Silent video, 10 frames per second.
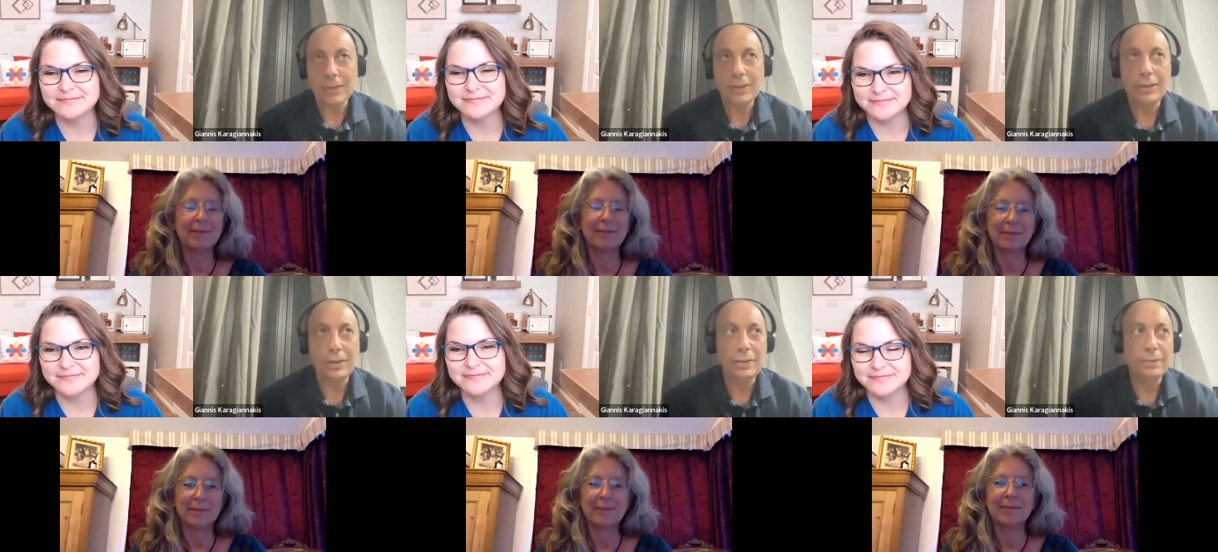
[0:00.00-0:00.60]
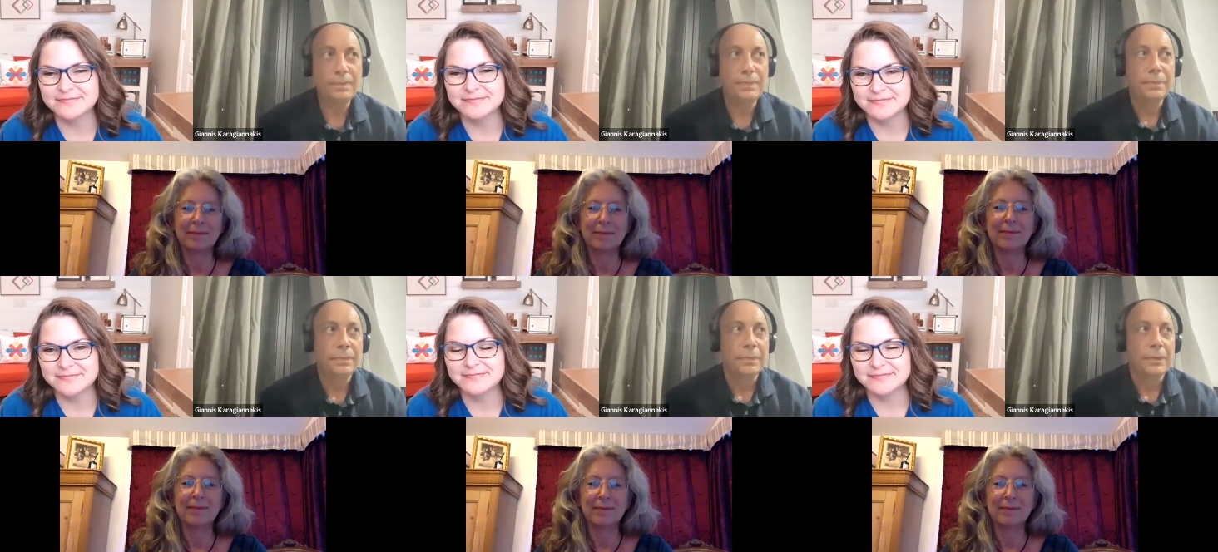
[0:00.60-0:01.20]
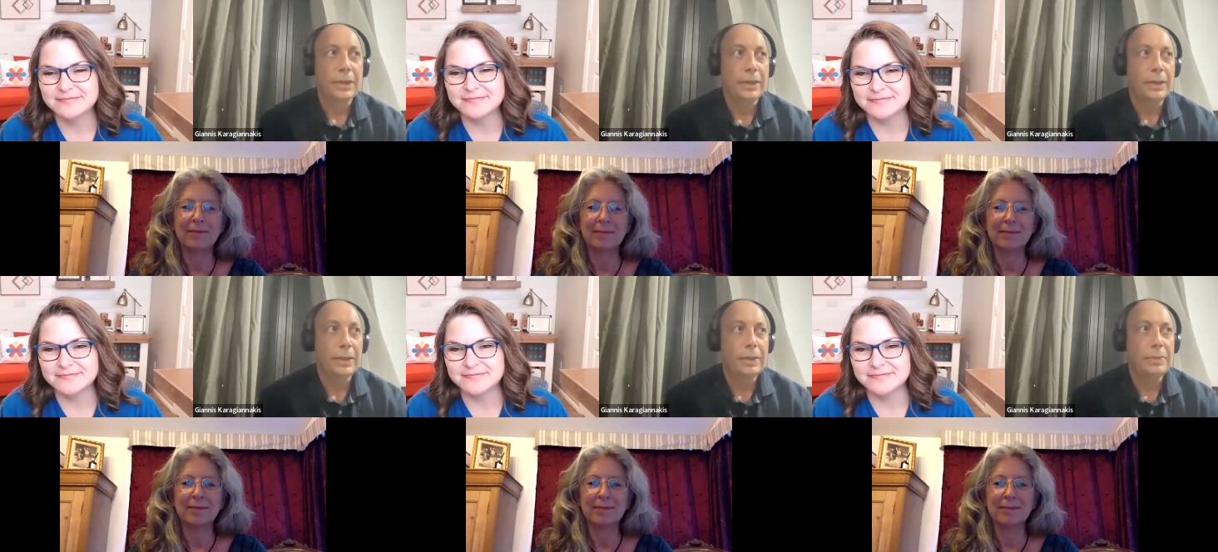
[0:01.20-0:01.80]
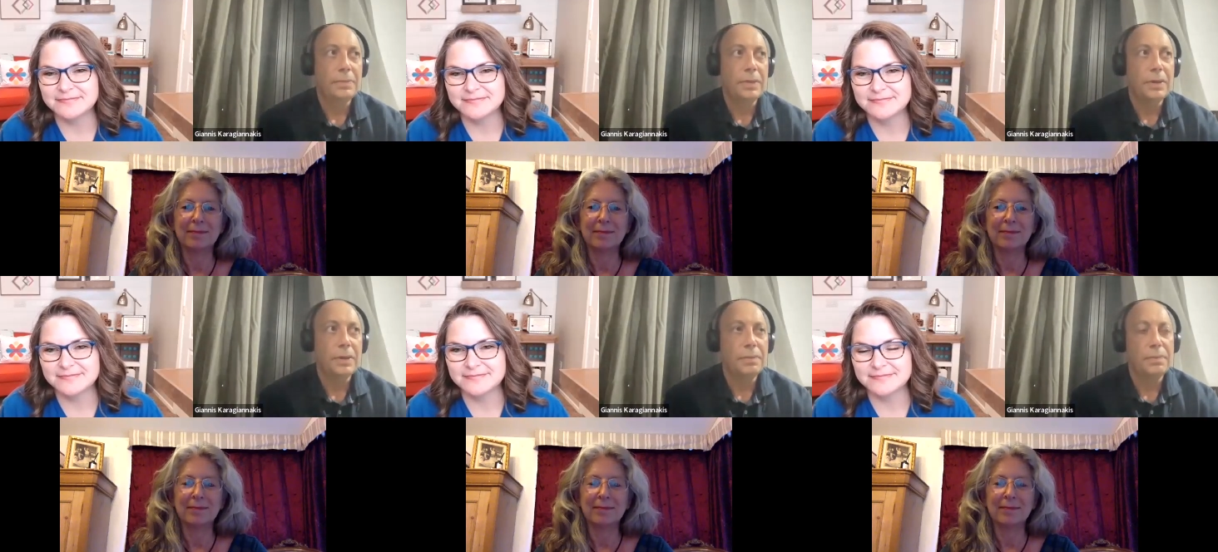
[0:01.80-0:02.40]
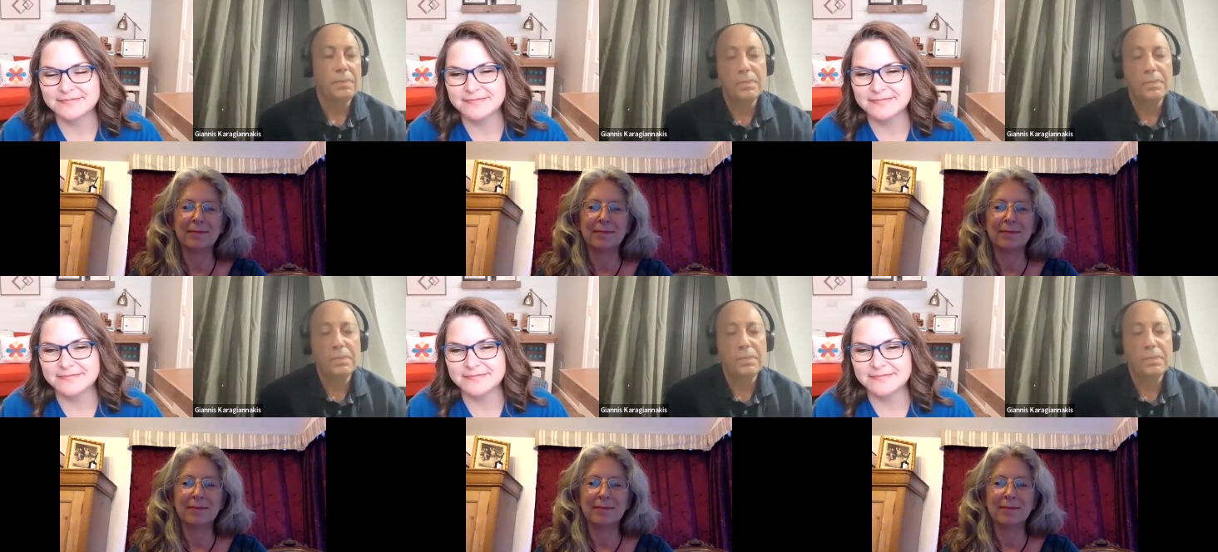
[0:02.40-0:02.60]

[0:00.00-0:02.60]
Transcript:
Speaker 1: Um, um, um,